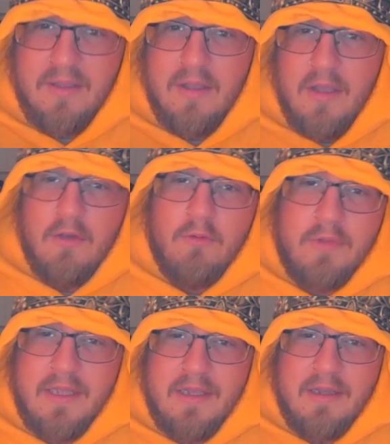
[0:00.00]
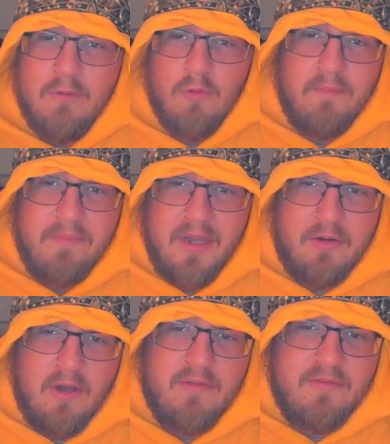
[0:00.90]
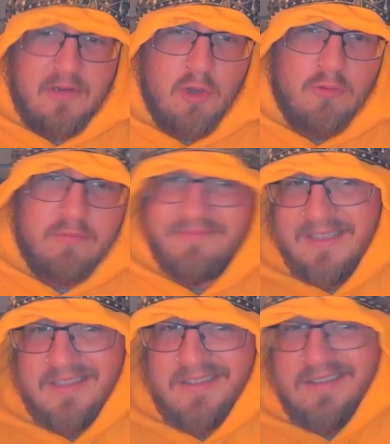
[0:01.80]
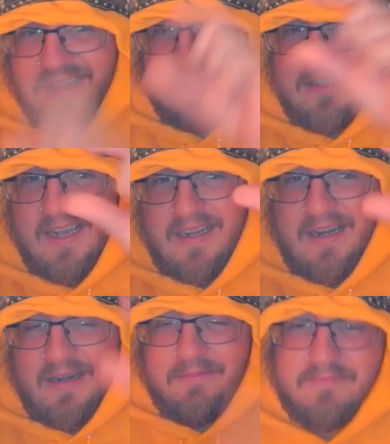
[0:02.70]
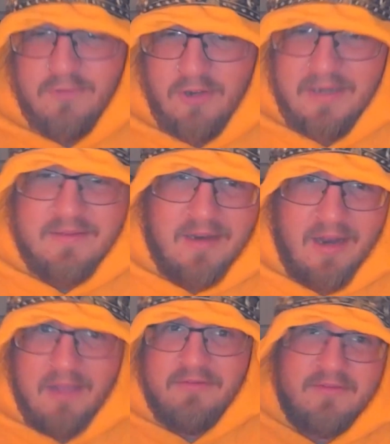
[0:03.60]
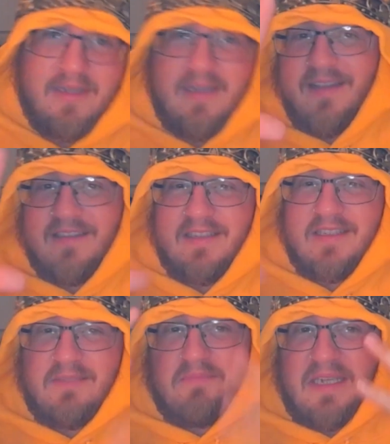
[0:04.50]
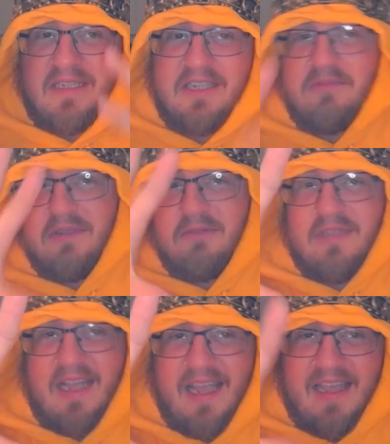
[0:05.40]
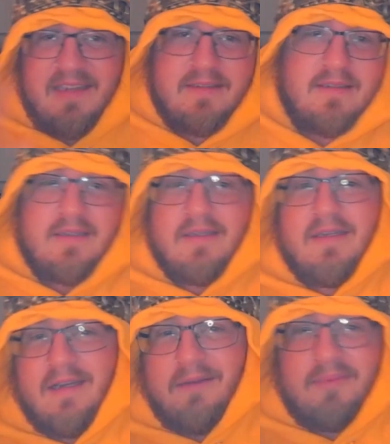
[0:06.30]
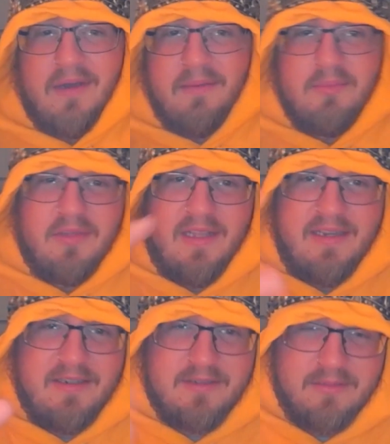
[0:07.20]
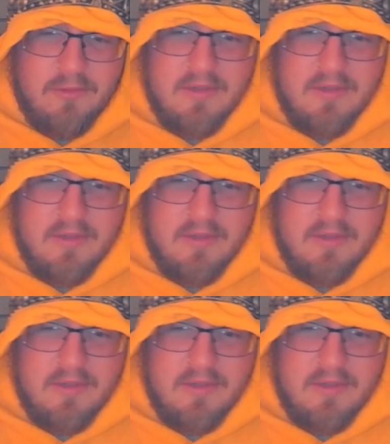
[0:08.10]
We were better off alone. That's the tagline, right? Life. And it's a space helmet with a hand. I'll put that here somewhere.